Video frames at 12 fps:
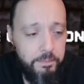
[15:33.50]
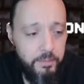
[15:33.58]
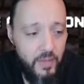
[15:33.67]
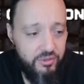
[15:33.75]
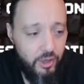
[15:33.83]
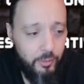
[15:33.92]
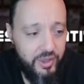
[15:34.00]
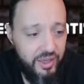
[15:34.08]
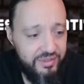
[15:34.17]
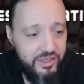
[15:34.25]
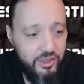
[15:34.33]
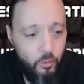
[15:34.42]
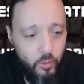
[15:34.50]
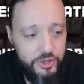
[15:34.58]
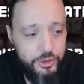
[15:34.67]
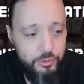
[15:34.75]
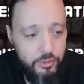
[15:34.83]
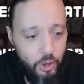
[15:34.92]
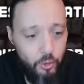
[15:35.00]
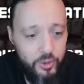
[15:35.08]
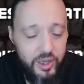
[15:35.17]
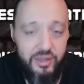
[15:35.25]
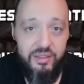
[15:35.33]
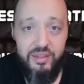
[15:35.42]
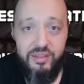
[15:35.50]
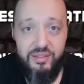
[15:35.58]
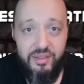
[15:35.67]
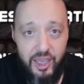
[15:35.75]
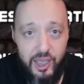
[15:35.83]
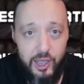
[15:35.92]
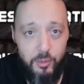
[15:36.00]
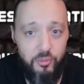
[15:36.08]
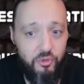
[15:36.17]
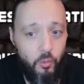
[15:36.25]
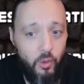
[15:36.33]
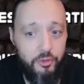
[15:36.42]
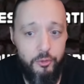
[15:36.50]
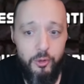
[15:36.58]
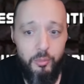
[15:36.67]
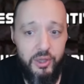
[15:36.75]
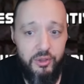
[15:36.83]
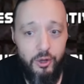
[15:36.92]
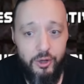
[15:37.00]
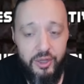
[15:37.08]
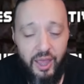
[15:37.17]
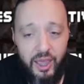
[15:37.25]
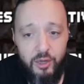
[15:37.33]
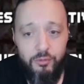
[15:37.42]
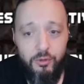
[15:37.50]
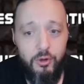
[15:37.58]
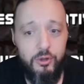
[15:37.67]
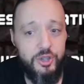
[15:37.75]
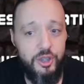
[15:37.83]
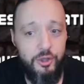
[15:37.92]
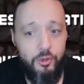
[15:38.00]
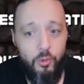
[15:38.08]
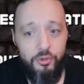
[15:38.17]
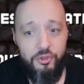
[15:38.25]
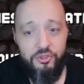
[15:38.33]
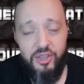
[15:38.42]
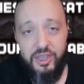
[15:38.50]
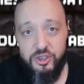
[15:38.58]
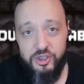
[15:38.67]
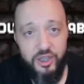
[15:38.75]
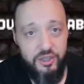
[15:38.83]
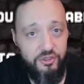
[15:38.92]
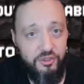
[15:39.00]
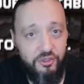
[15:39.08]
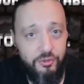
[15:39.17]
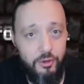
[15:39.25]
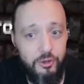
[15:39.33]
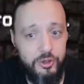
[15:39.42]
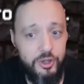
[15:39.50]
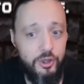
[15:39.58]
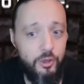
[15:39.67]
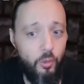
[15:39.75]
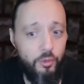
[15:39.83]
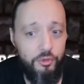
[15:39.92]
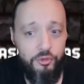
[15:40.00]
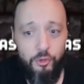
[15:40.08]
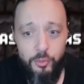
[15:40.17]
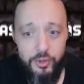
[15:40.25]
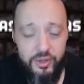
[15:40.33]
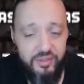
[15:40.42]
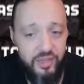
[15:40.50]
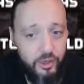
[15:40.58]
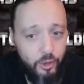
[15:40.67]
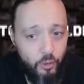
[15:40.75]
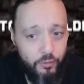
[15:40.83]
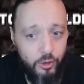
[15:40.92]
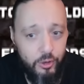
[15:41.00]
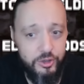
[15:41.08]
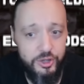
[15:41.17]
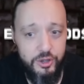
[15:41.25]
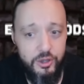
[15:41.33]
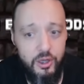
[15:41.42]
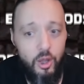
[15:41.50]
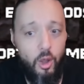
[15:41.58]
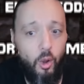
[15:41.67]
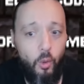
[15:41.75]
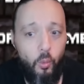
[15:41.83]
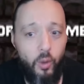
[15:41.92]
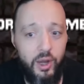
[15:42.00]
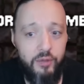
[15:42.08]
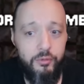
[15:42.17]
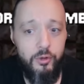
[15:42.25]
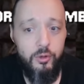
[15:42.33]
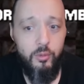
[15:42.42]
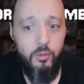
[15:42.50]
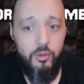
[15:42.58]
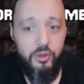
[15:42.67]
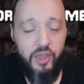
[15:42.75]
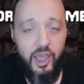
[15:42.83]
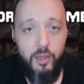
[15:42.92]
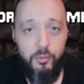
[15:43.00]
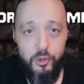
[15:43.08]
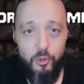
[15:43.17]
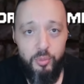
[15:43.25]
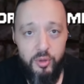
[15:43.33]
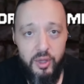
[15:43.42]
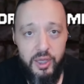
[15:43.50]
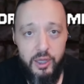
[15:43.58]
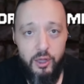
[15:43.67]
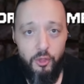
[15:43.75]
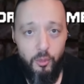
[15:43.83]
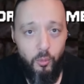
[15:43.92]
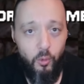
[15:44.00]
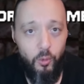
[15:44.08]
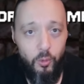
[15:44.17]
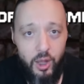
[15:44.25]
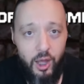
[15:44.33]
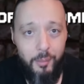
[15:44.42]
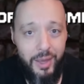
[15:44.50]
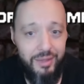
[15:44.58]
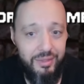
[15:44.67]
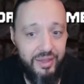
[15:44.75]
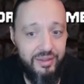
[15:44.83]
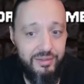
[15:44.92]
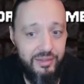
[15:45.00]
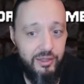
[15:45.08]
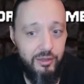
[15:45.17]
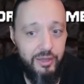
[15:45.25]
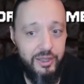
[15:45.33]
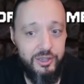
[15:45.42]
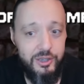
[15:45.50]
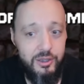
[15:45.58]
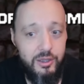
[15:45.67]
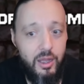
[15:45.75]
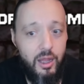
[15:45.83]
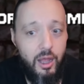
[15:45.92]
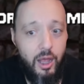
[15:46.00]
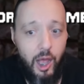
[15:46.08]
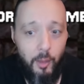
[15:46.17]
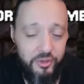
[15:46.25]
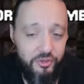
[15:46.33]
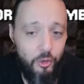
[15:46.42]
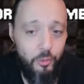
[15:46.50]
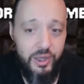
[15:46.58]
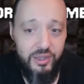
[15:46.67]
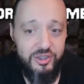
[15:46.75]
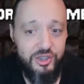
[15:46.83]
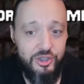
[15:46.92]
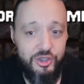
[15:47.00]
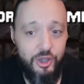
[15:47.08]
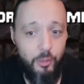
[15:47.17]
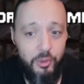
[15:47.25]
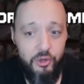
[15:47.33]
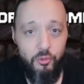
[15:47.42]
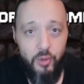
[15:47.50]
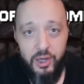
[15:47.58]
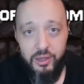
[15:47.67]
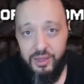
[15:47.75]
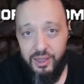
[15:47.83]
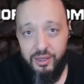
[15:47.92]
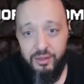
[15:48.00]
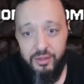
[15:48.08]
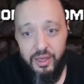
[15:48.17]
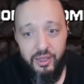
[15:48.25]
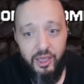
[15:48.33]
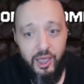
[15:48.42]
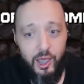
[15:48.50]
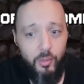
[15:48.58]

So I'm guessing once you load into these games, whether it be the arcade version or the Sega Genesis version or the Super Nintendo version, whatever game you're playing on the Mortal Kombat Legacy Collection, I'm assuming it's just jumping directly into that game,